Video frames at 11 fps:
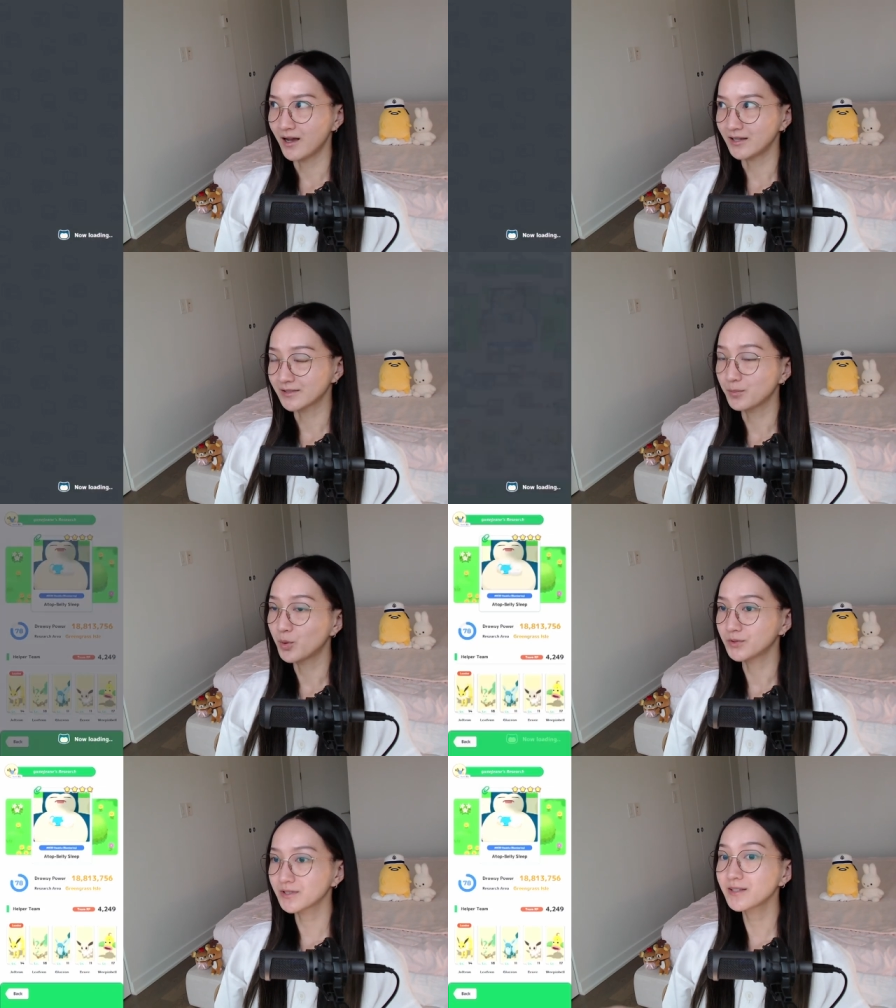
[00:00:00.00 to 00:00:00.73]

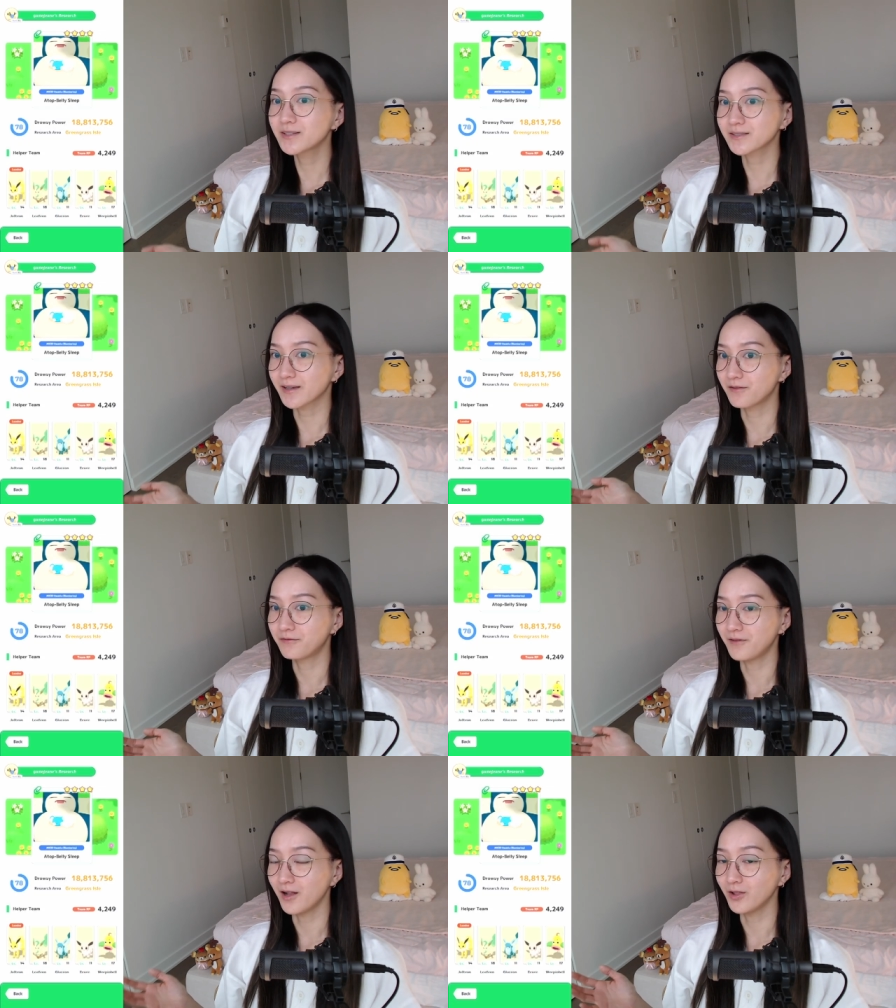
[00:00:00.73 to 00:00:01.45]
Supposedly there's like
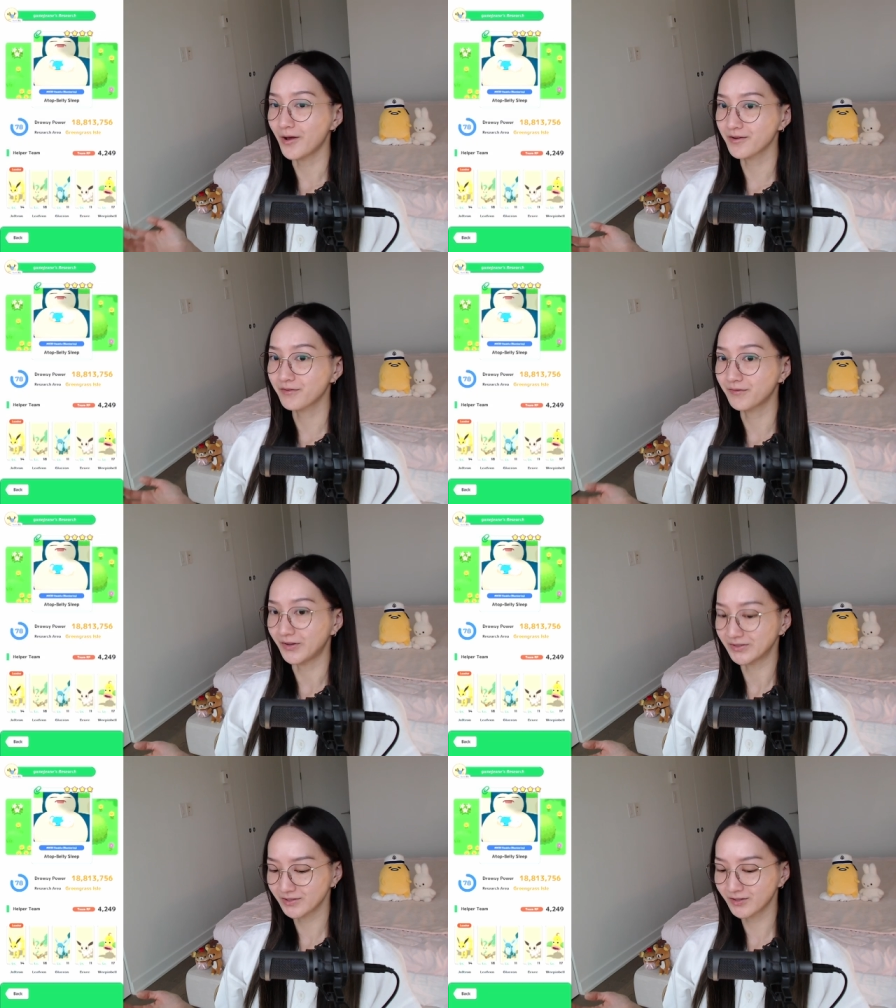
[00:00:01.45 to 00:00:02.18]
a lot of
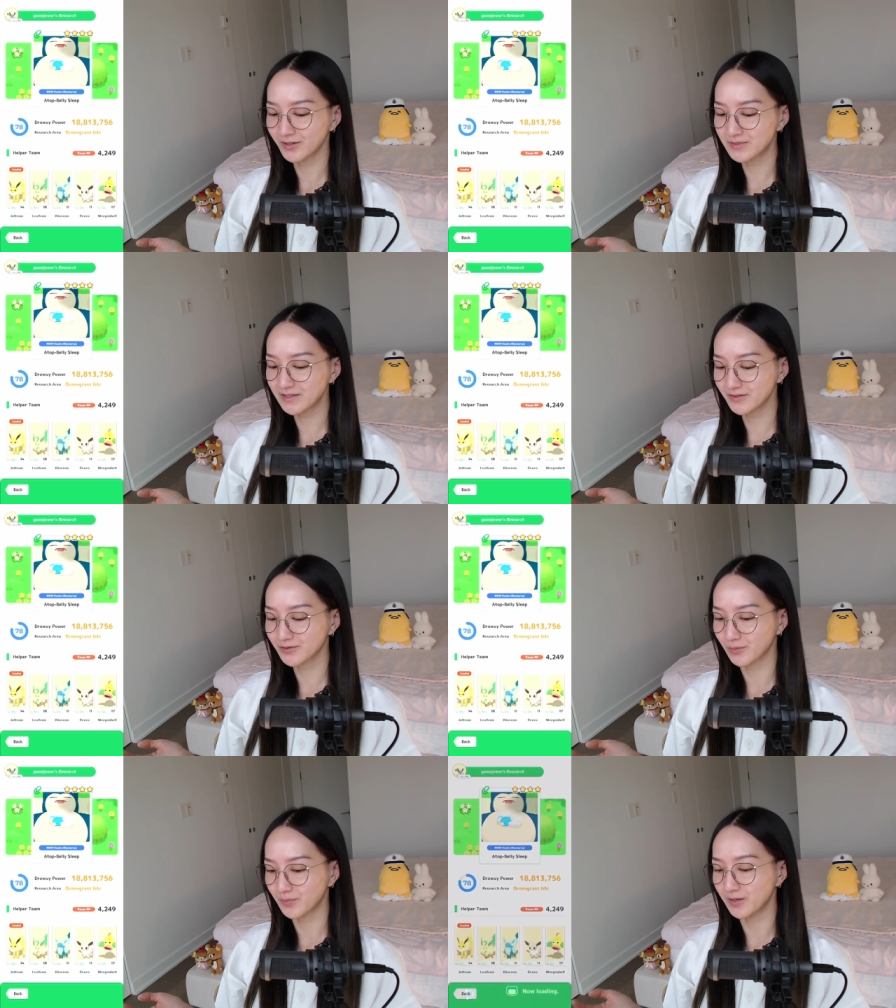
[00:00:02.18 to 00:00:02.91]
false alarms here,
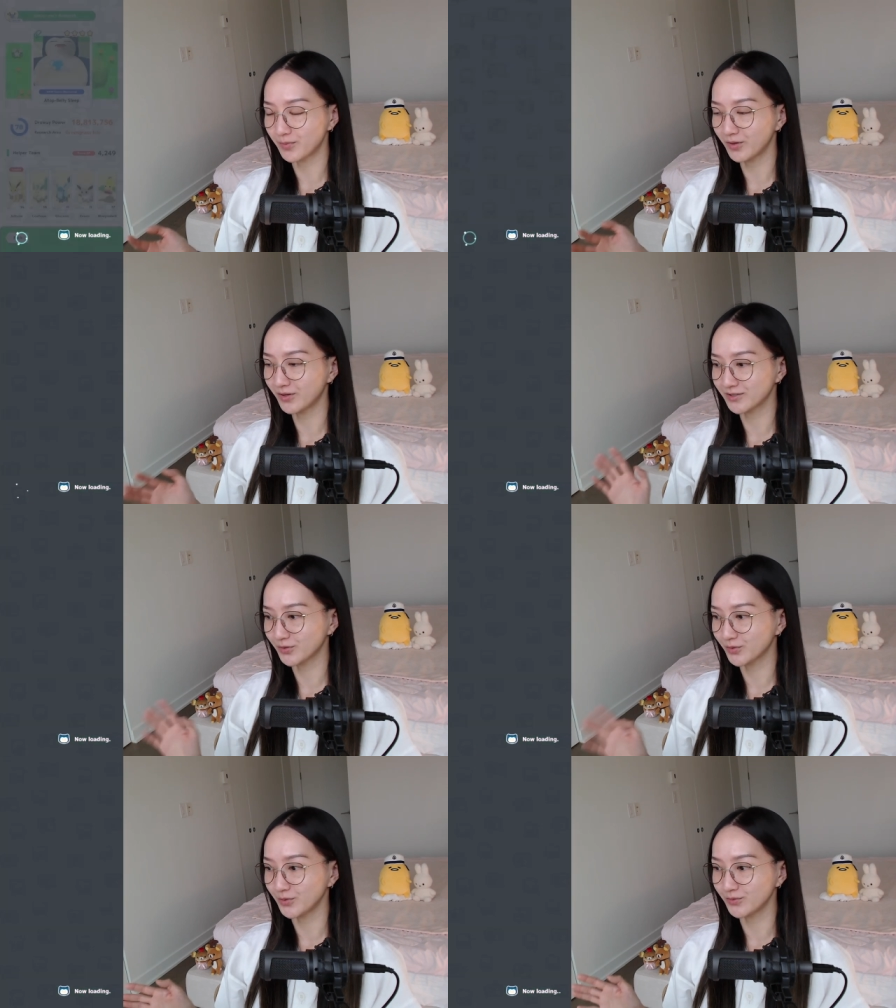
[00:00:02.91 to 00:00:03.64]
so people are
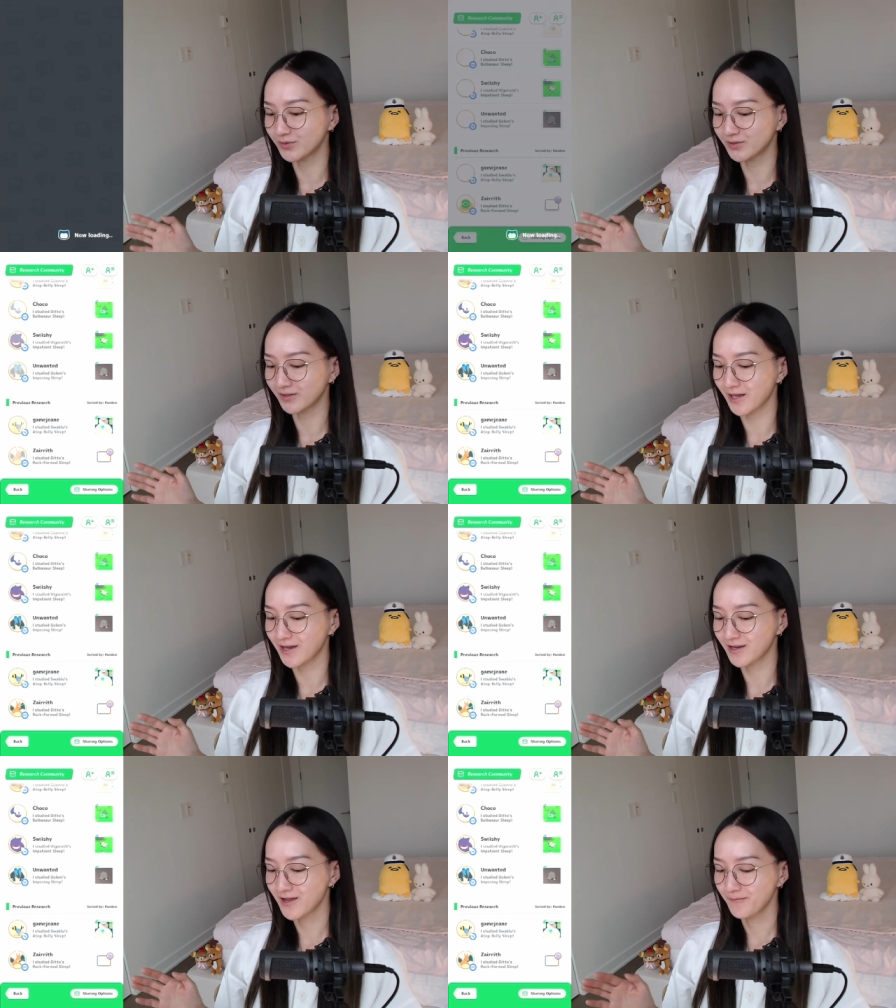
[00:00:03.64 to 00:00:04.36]
so used to
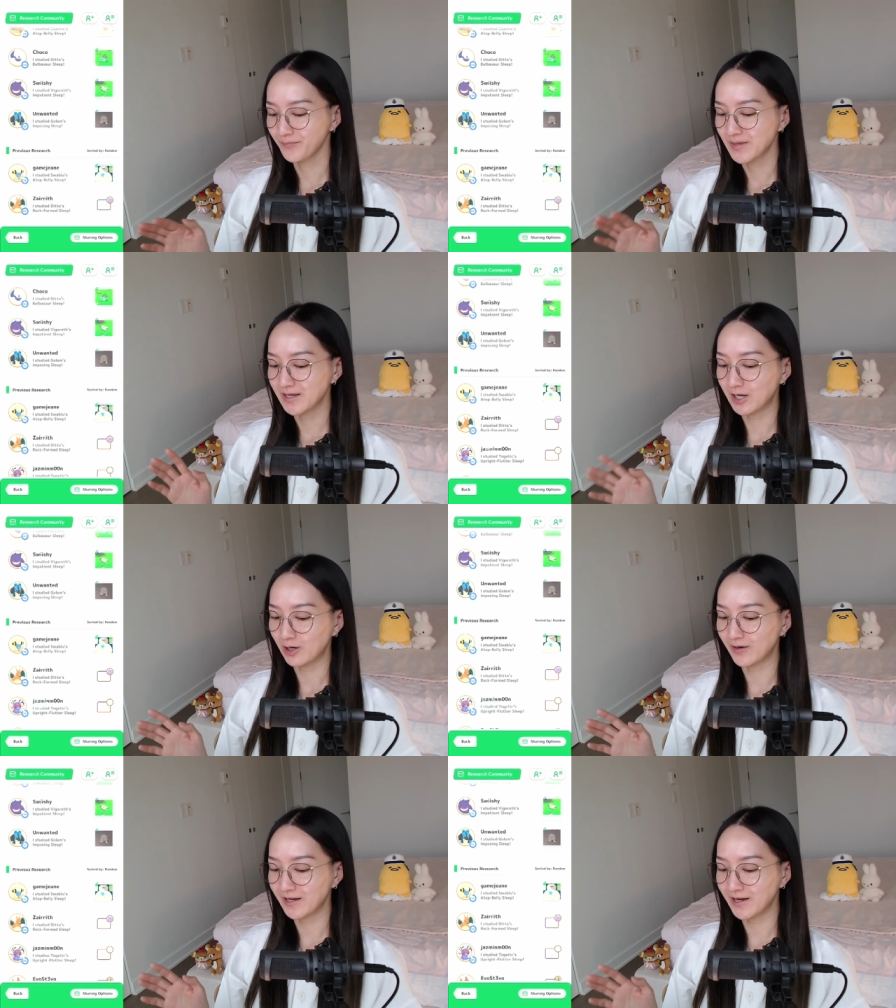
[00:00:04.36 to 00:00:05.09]
like
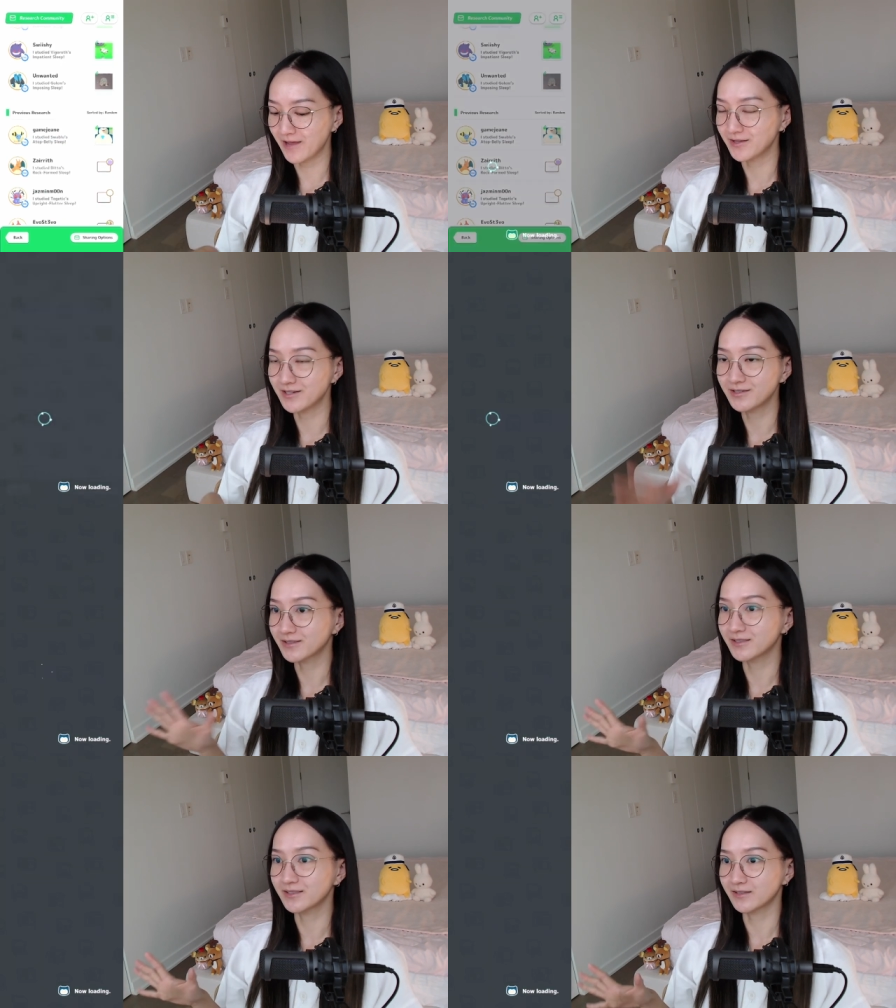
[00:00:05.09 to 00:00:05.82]
hearing it and they
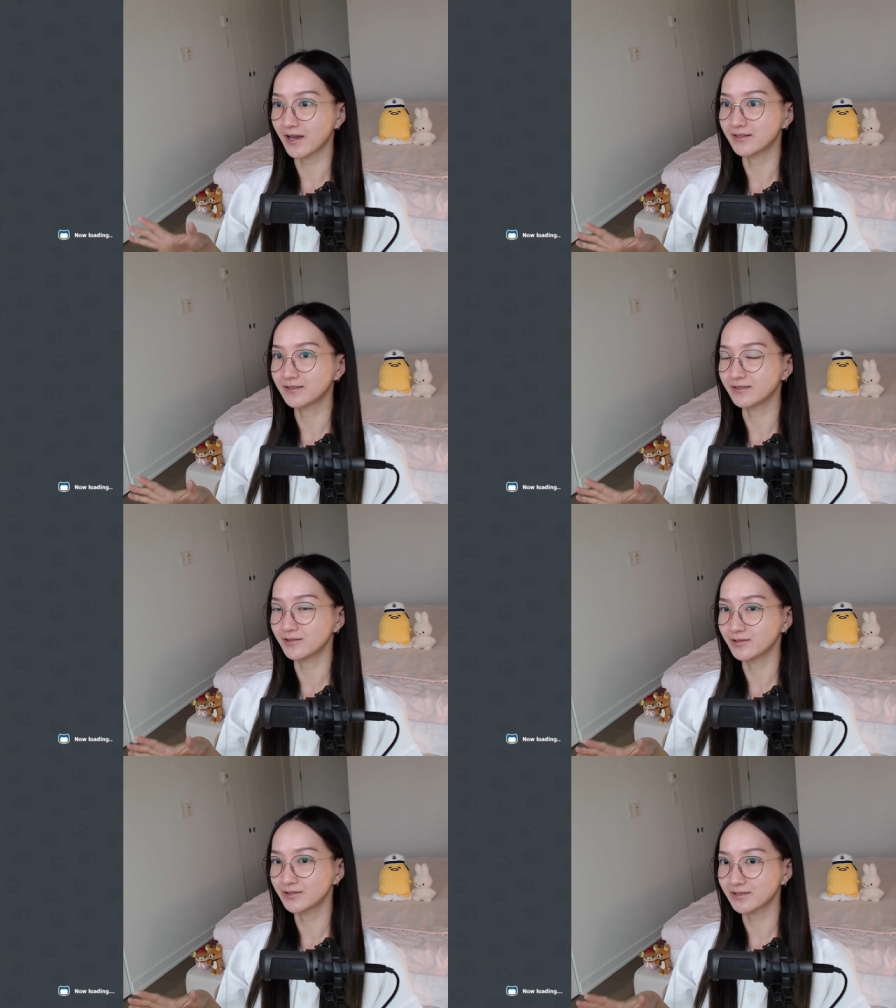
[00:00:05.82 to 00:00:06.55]
just decide
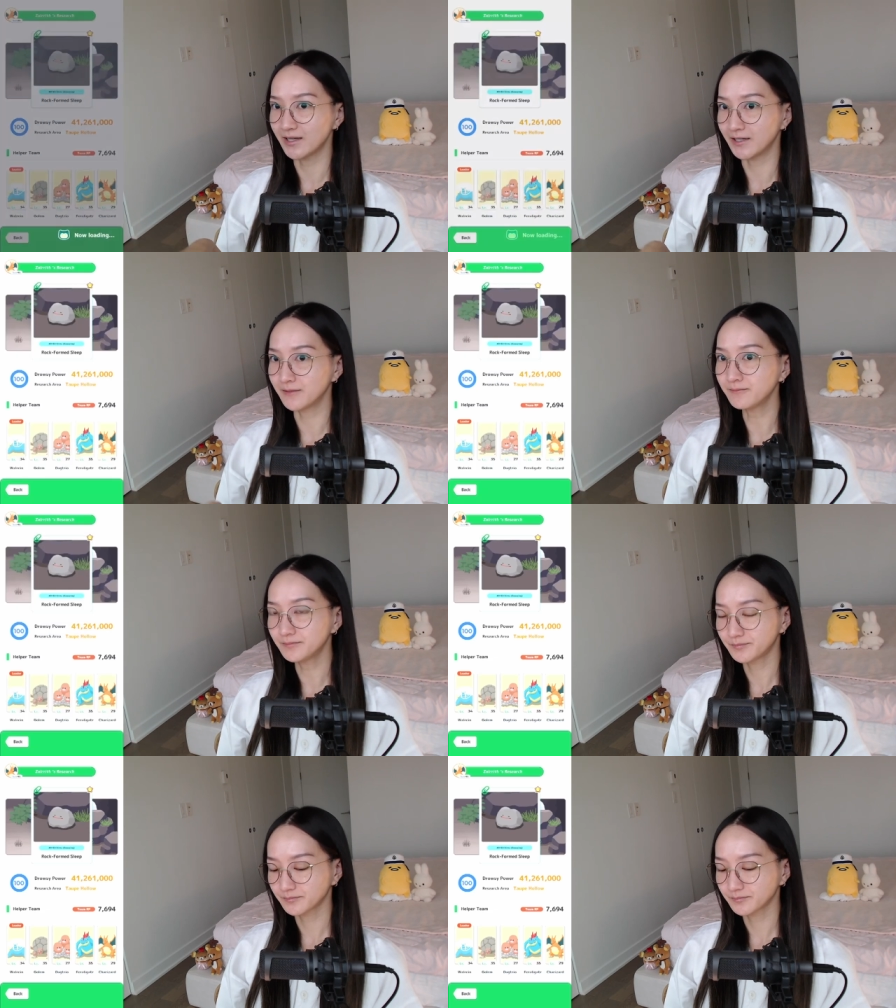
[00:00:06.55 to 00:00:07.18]
to stay in.